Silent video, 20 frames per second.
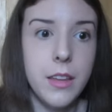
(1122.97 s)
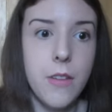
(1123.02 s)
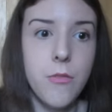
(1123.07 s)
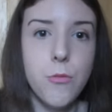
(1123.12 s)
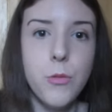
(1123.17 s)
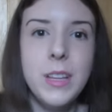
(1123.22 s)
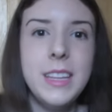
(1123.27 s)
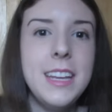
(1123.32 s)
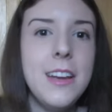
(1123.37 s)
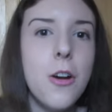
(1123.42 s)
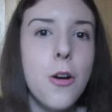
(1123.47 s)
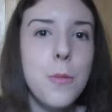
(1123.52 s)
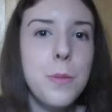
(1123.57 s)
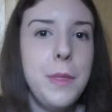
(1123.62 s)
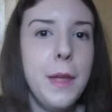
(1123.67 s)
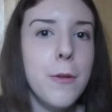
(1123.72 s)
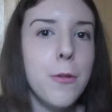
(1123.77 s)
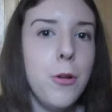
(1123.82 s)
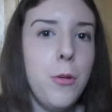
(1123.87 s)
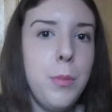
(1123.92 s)
really hope
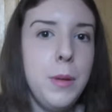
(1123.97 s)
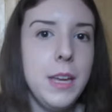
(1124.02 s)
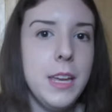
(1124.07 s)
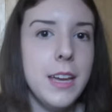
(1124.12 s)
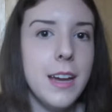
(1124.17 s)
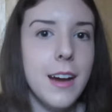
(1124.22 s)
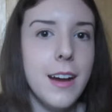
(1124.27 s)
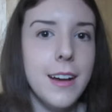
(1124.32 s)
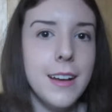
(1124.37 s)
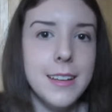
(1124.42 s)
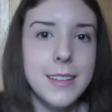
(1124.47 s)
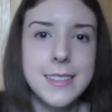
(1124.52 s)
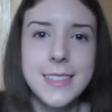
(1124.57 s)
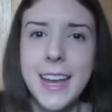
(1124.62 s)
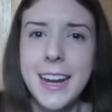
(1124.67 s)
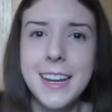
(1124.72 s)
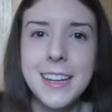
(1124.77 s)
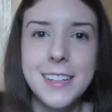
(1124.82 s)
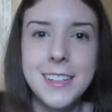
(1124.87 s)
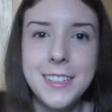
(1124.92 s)
there will be a
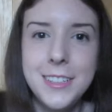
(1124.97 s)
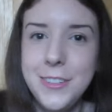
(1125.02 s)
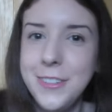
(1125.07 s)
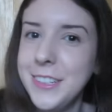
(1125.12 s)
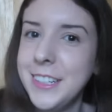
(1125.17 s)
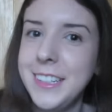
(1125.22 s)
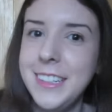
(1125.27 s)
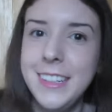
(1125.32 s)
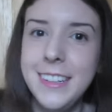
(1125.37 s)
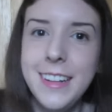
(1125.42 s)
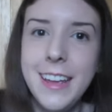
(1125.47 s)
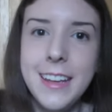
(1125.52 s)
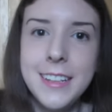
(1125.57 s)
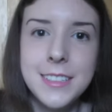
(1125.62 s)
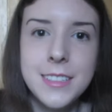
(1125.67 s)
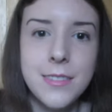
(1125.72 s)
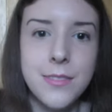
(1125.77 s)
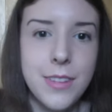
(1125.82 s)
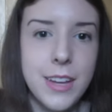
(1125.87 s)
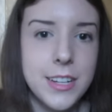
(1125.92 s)
second Unity Days
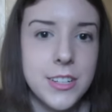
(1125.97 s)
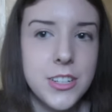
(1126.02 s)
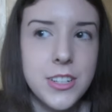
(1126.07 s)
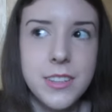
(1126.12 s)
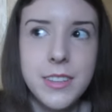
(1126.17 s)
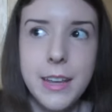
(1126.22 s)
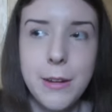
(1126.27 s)
convention.